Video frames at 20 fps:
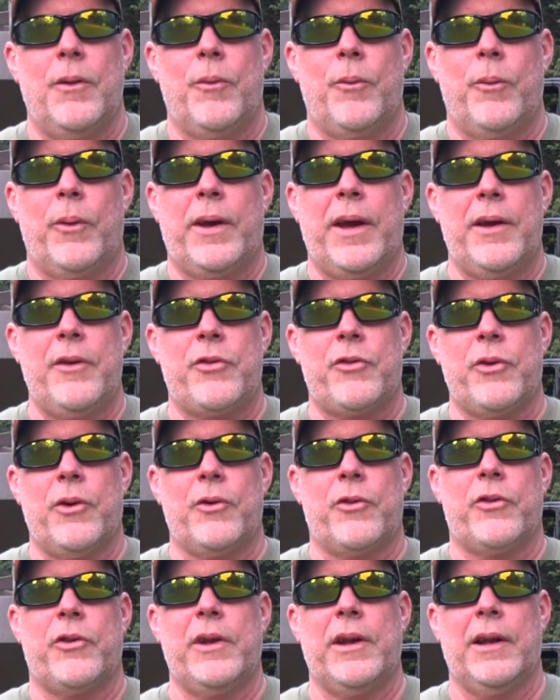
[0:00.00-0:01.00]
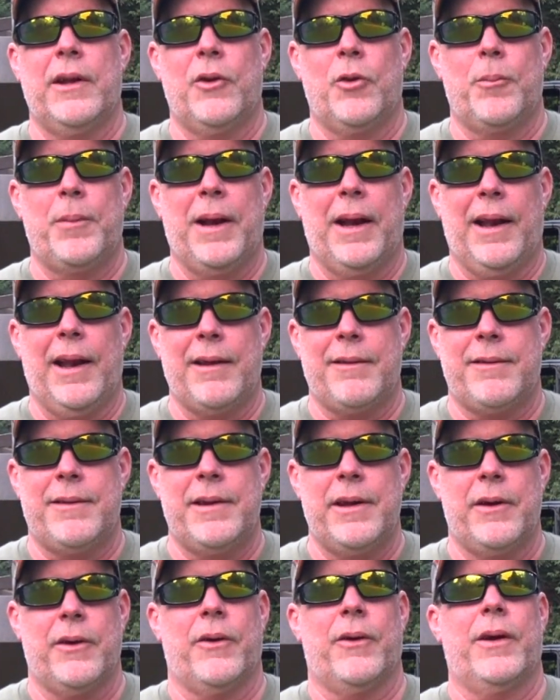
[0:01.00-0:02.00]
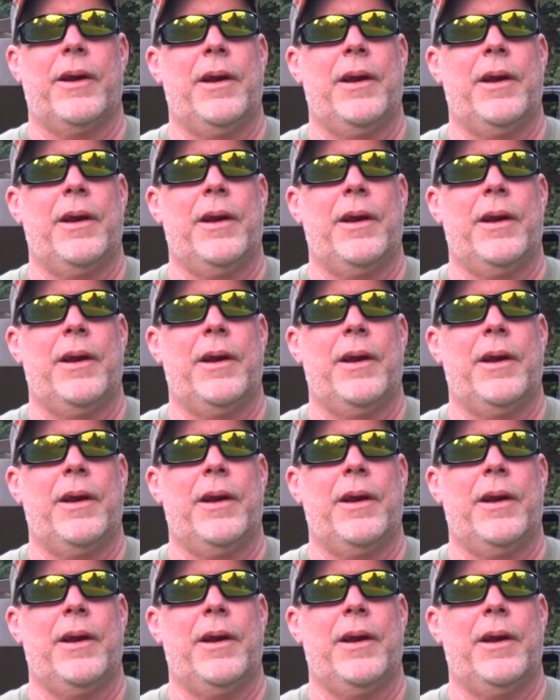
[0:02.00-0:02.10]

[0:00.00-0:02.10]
we kind of started seeing a little bit less deer,